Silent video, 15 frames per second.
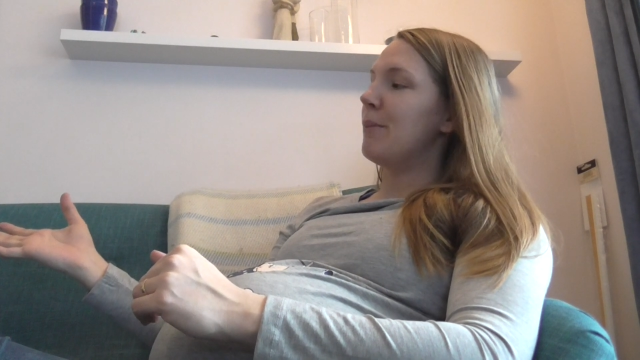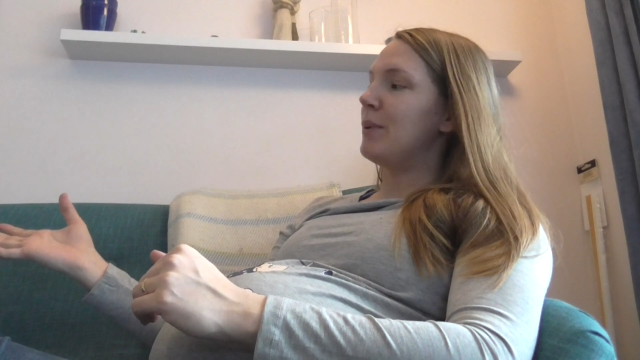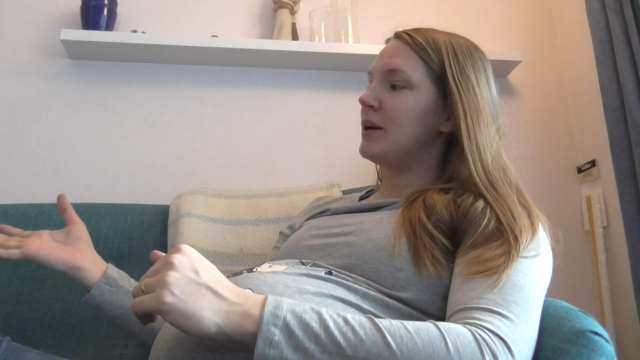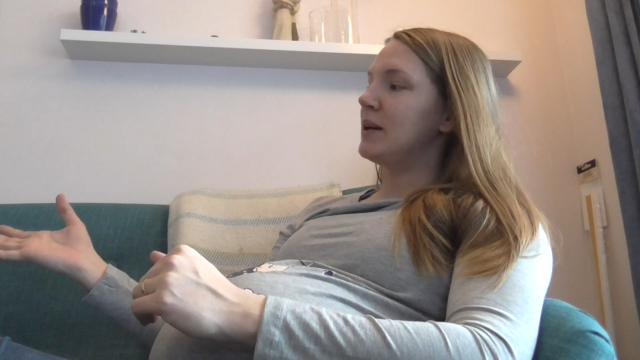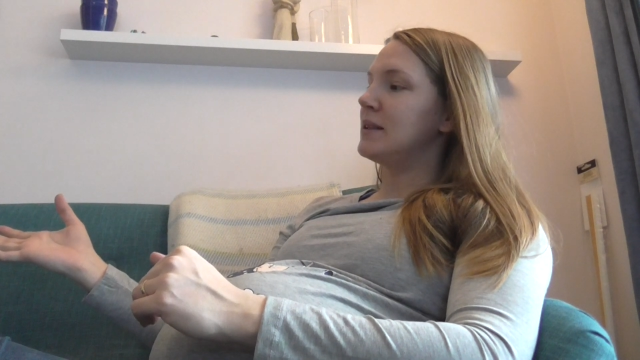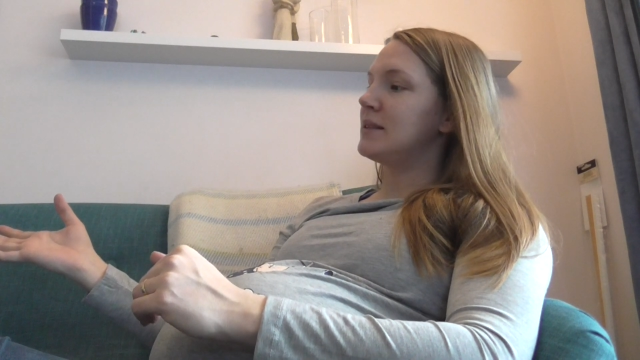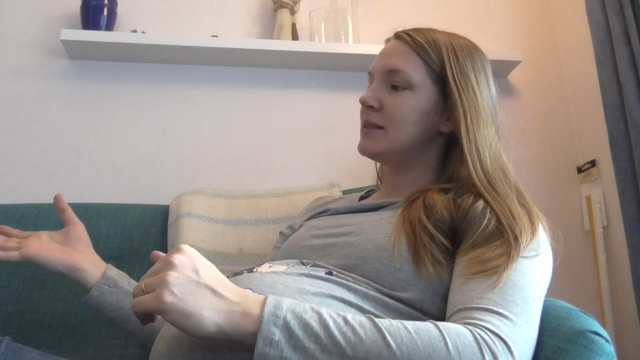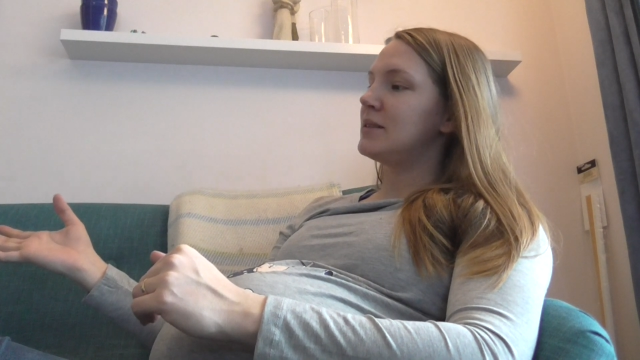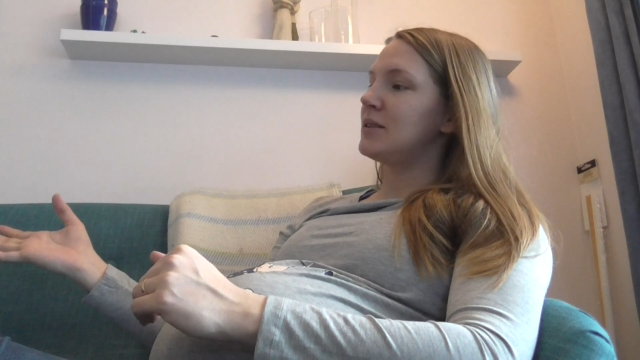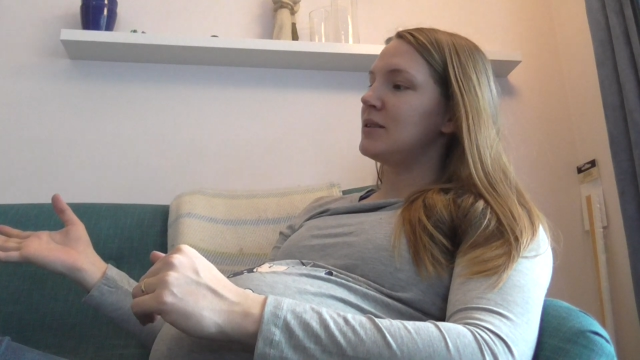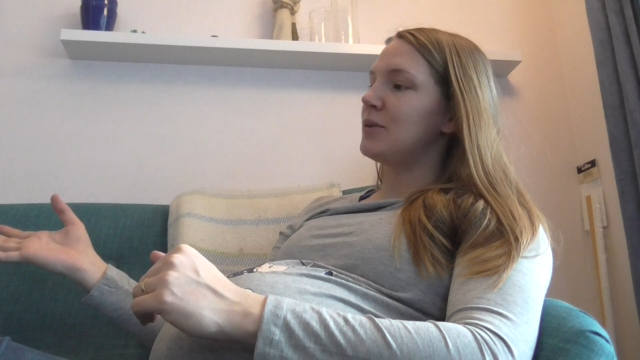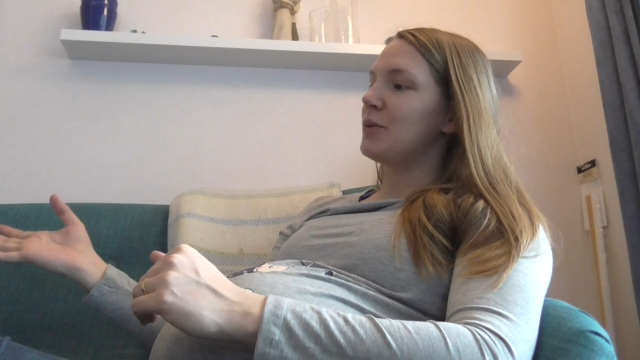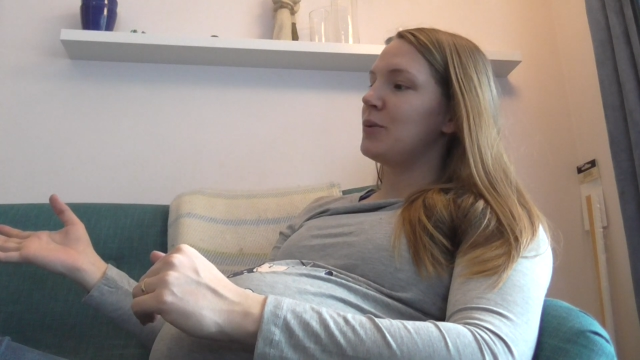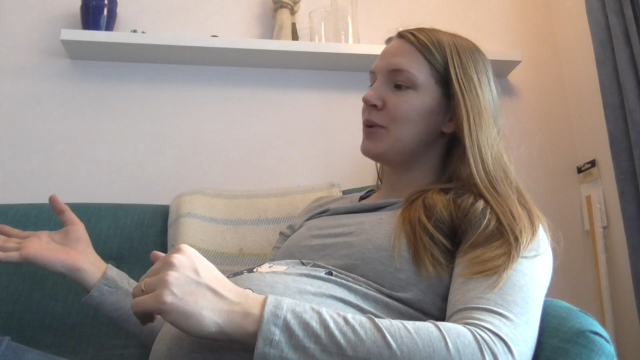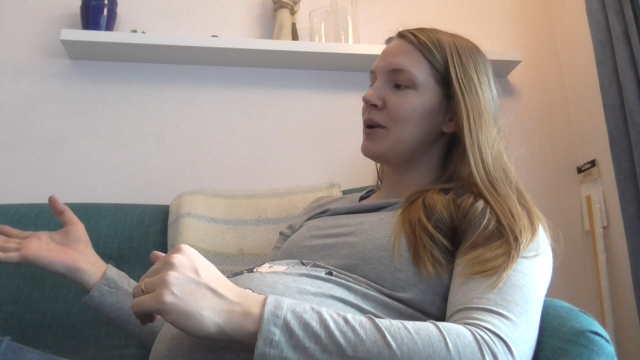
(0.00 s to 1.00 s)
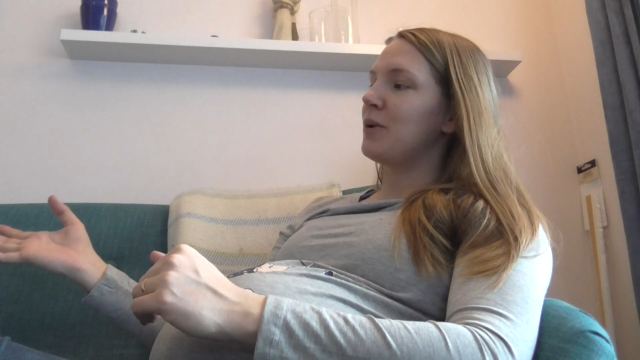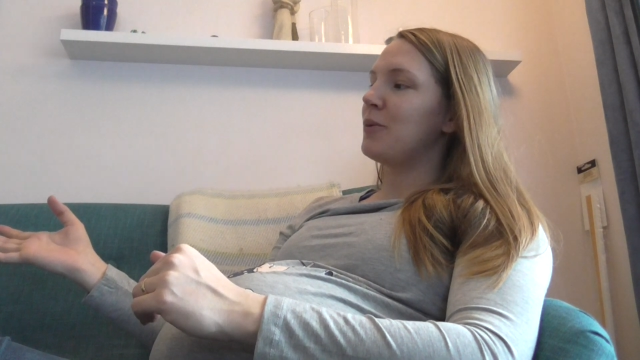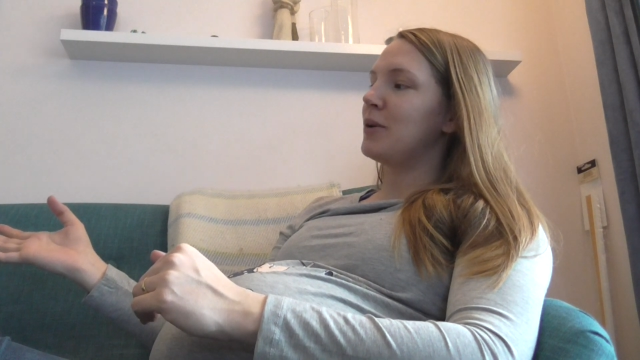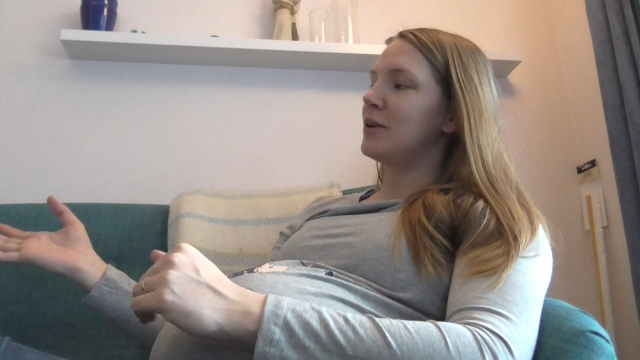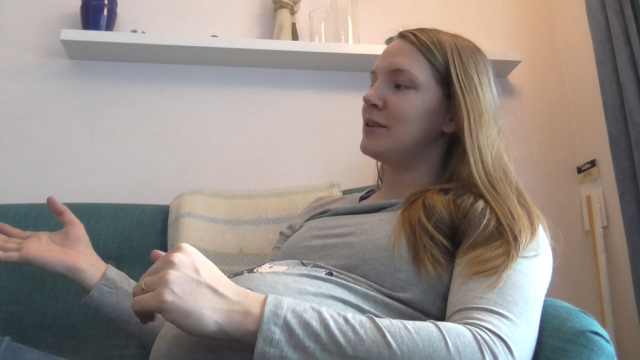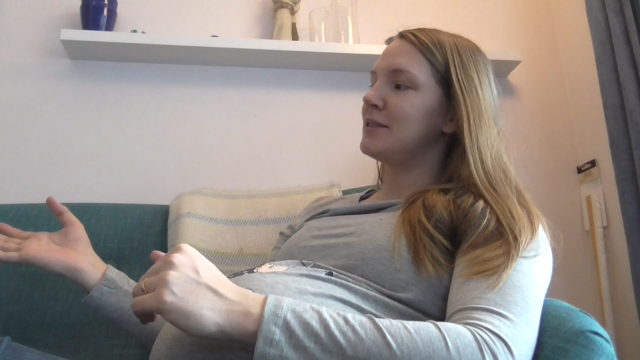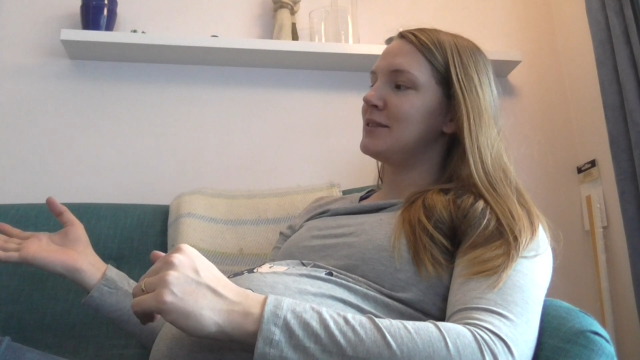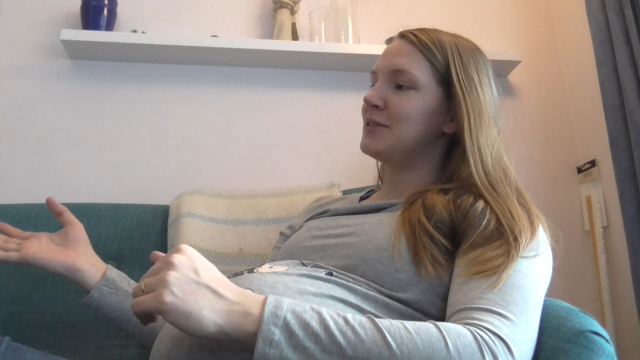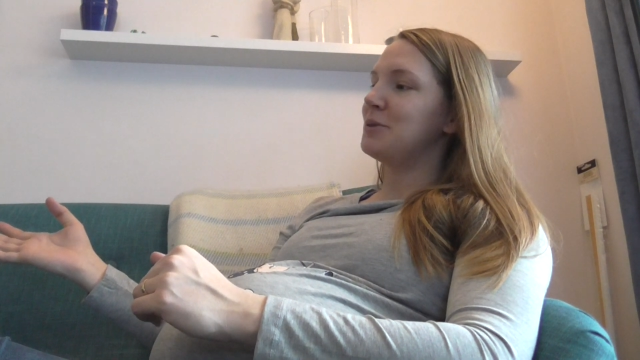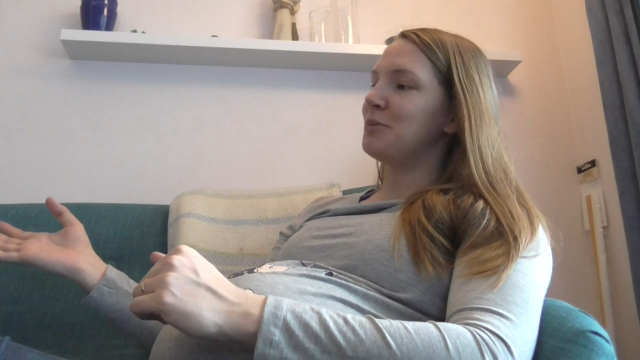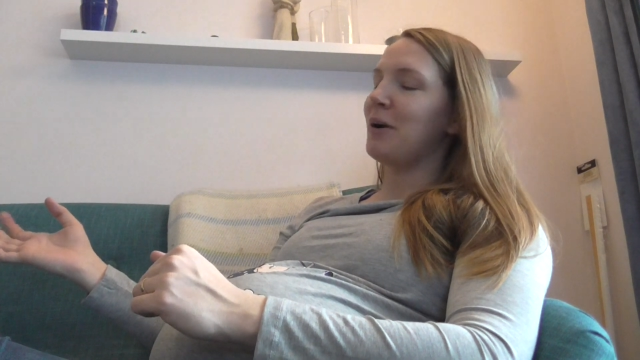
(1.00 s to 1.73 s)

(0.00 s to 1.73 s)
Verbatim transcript: but we wanted to